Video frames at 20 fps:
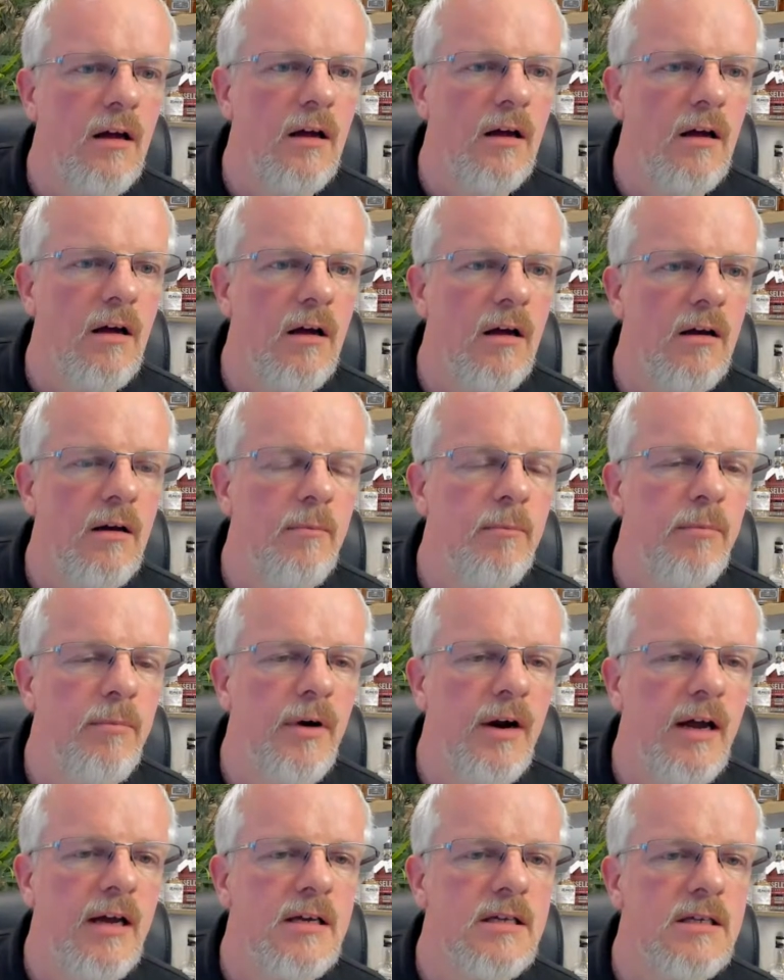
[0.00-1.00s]

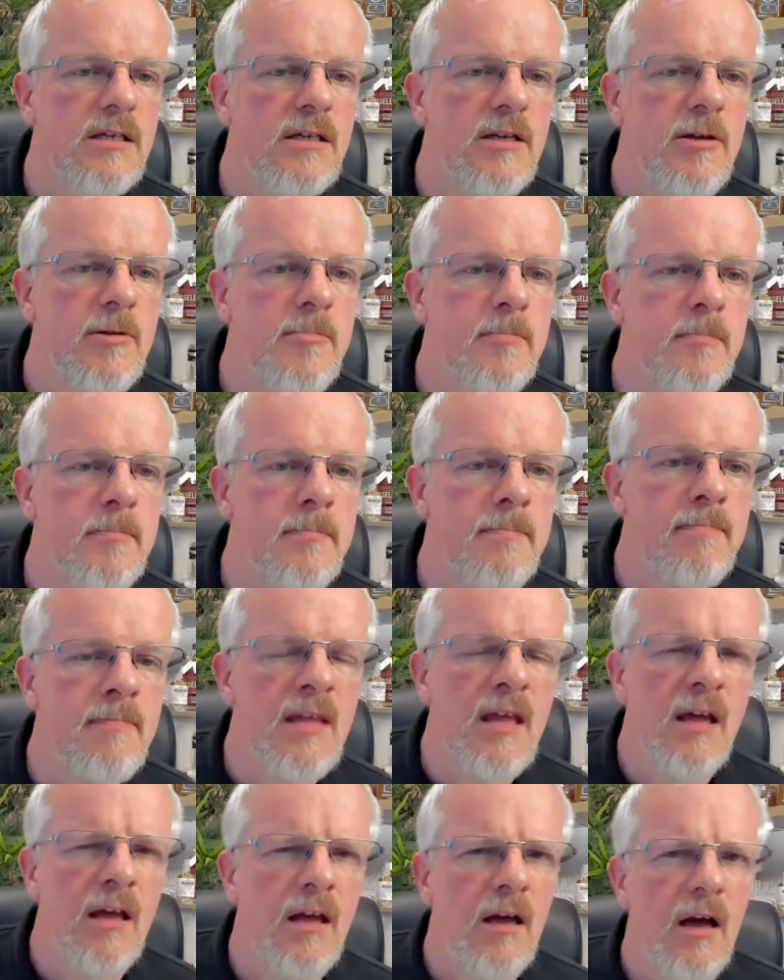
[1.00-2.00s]
Unimpressed.
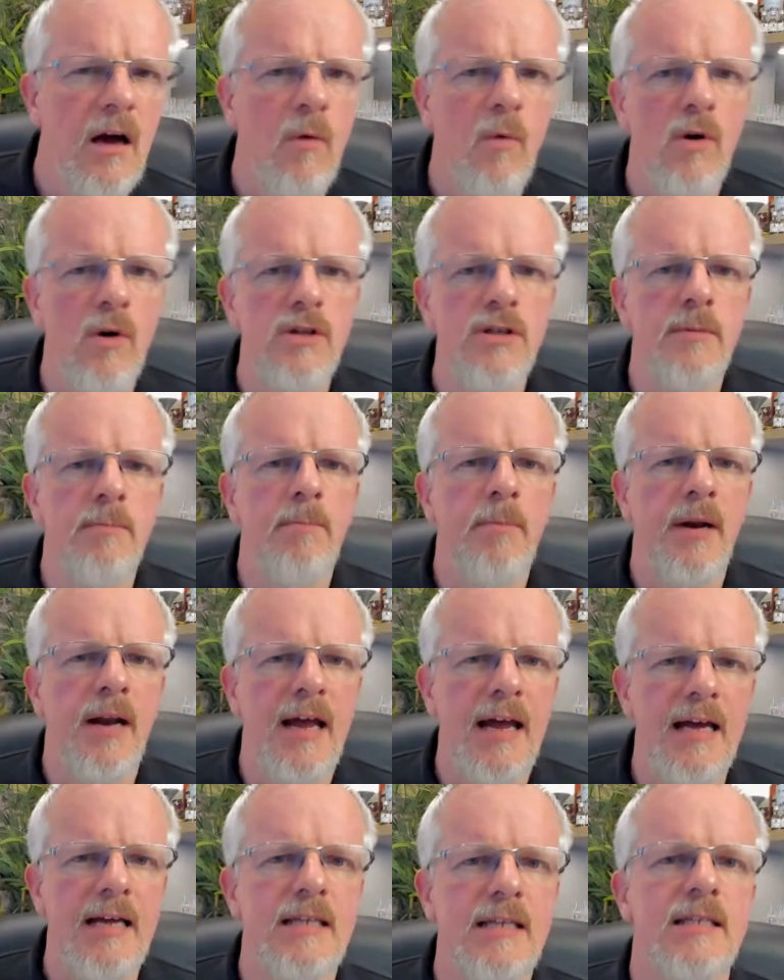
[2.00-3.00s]
I was
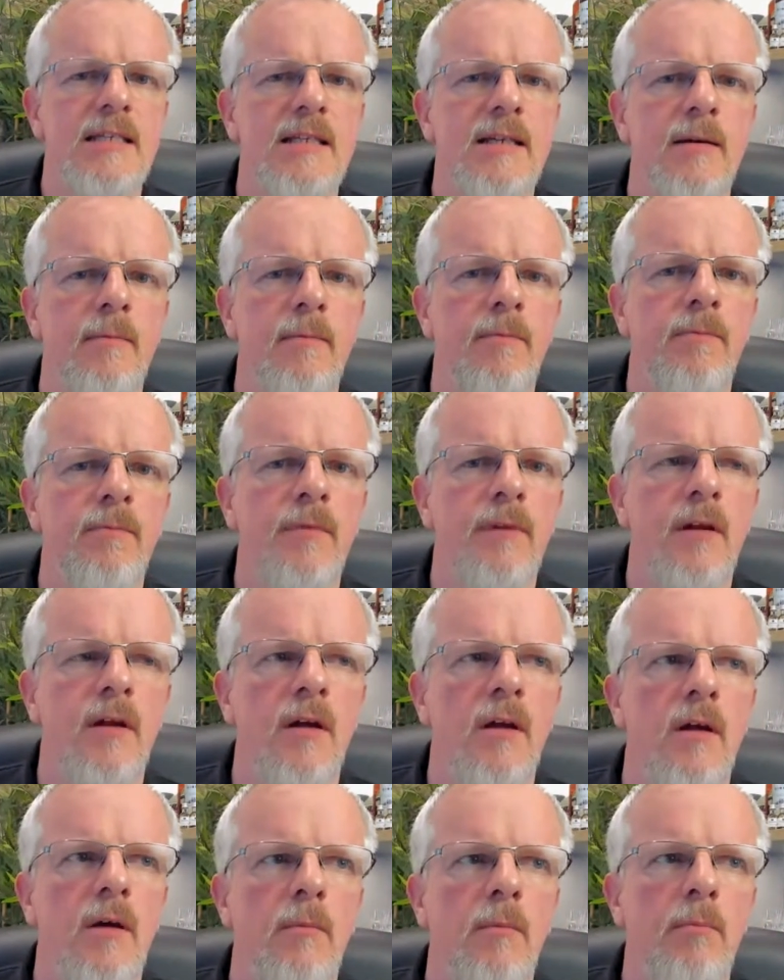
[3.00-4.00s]
impressed.
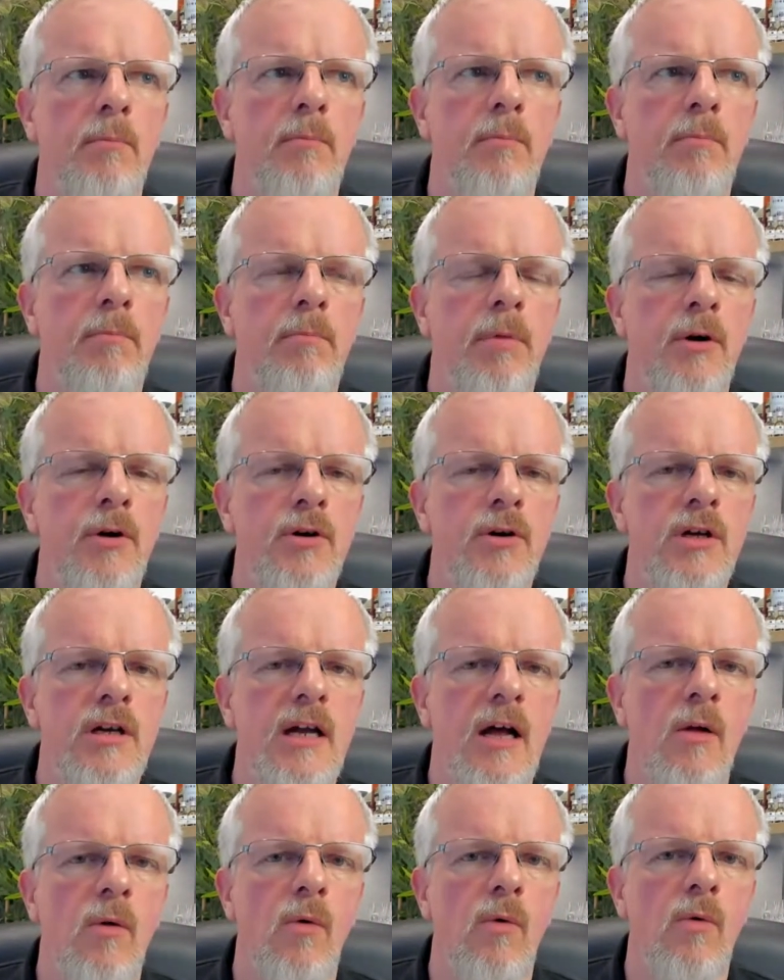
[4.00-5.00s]
But
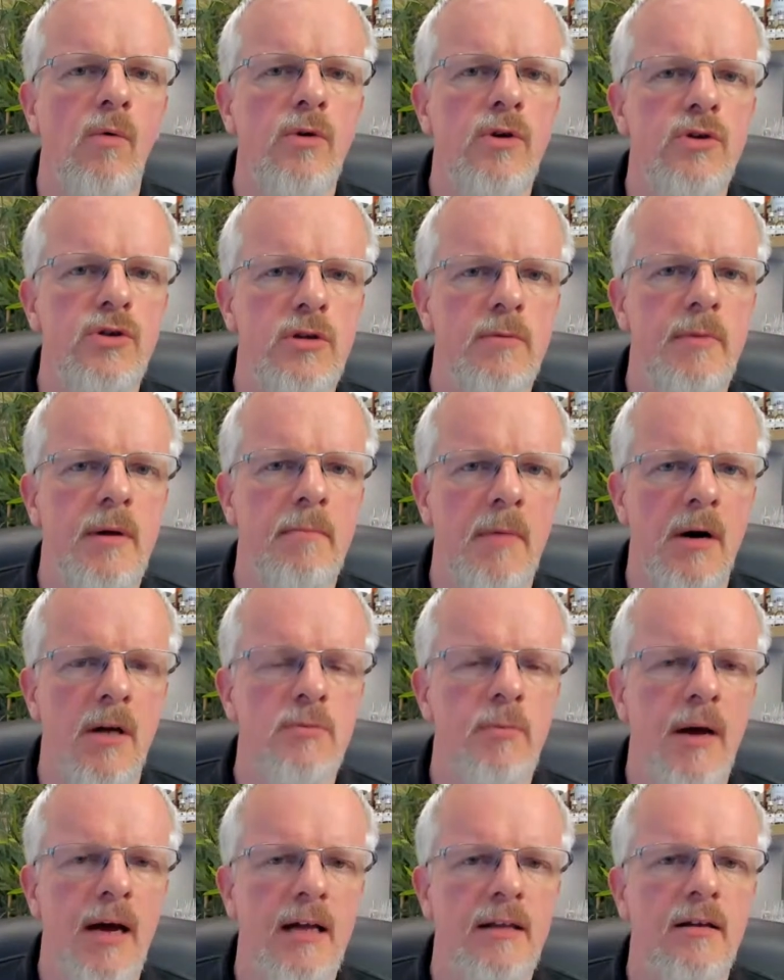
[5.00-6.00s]
Ugadal used to be
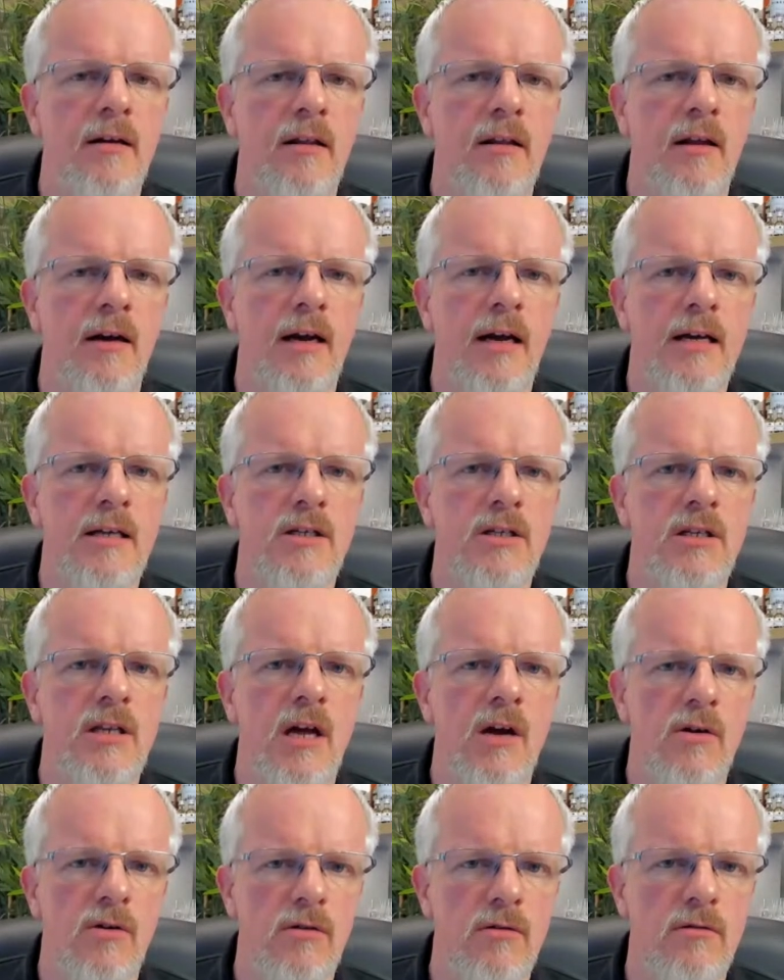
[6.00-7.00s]
much better than it is
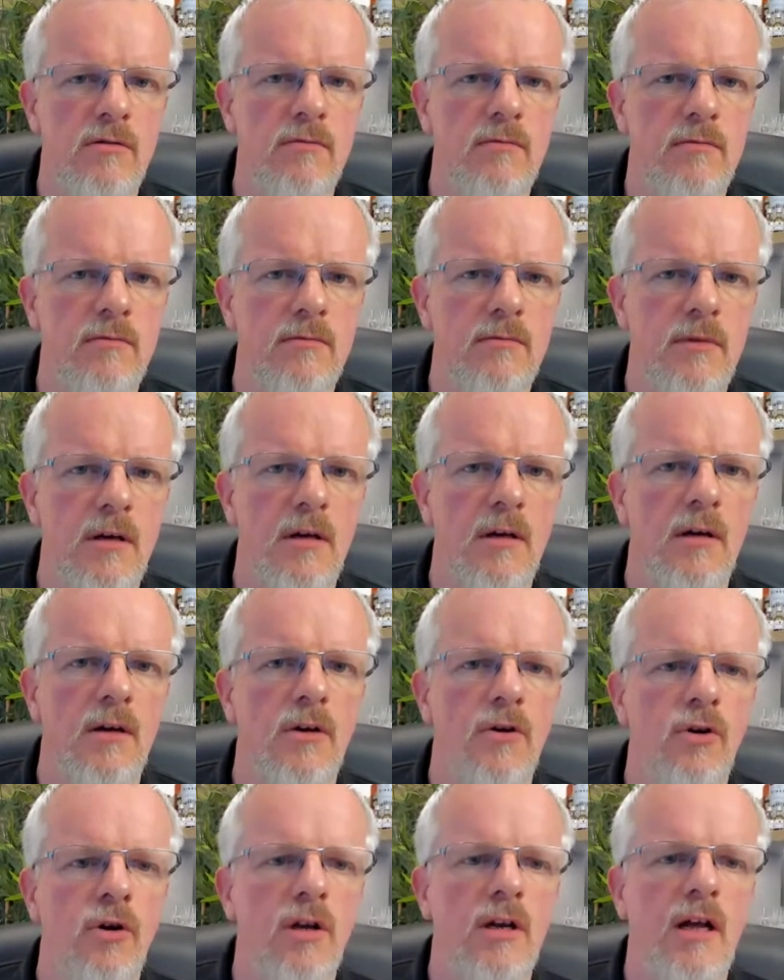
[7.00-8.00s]
now.
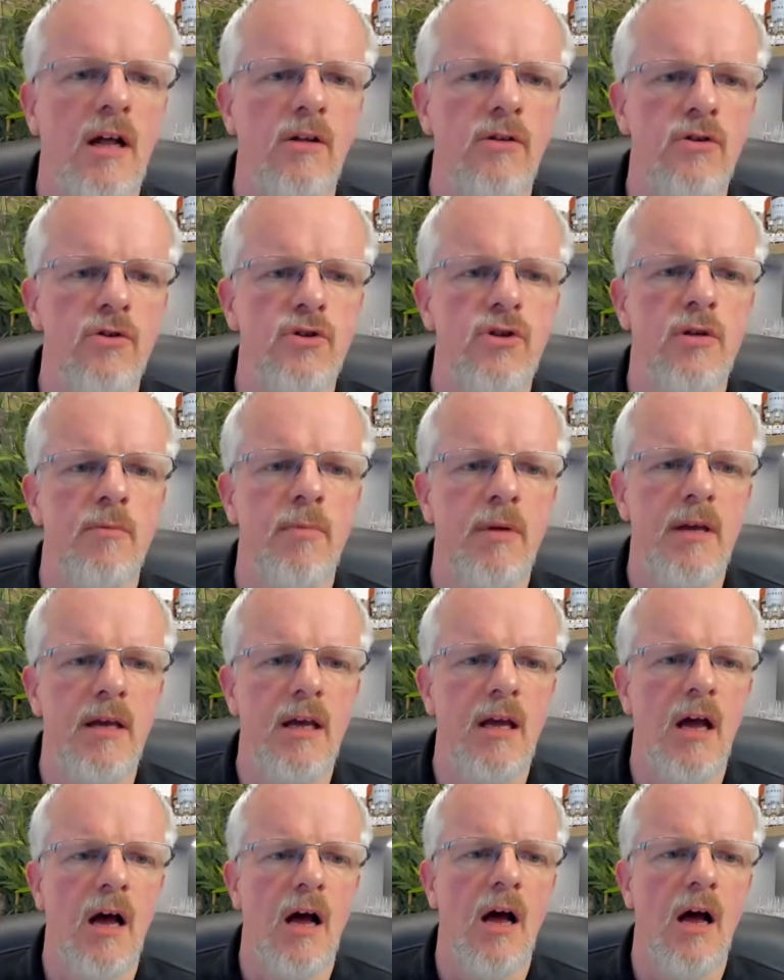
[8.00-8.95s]
Ugadal used to be